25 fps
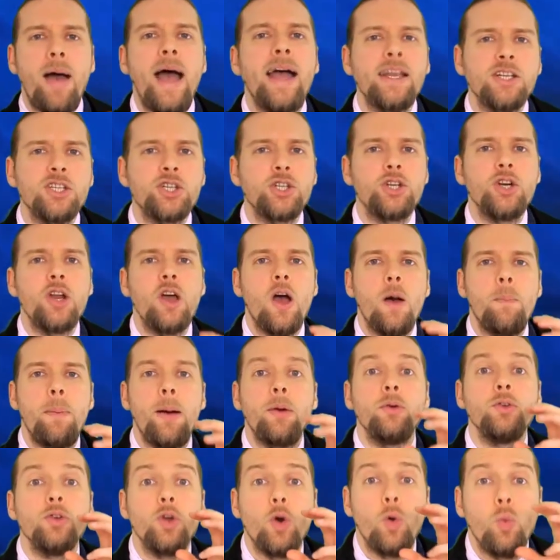passionate
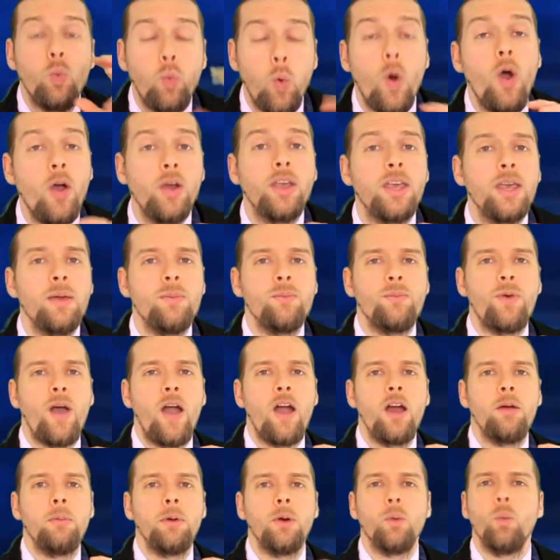about your work
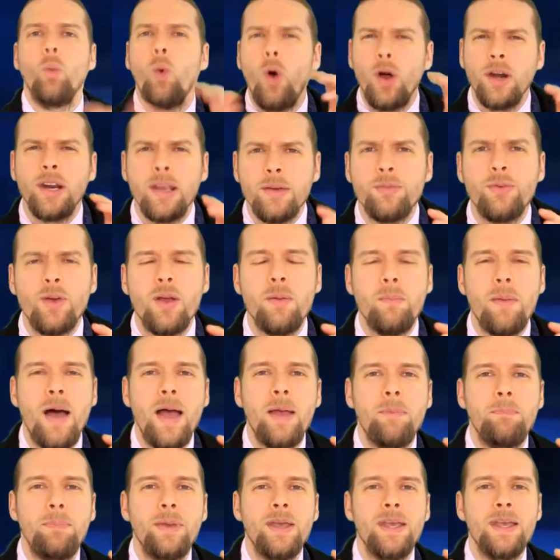environment, whatever it
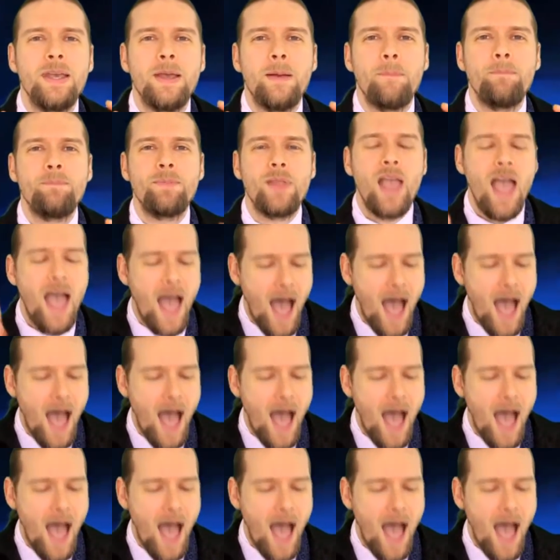might be,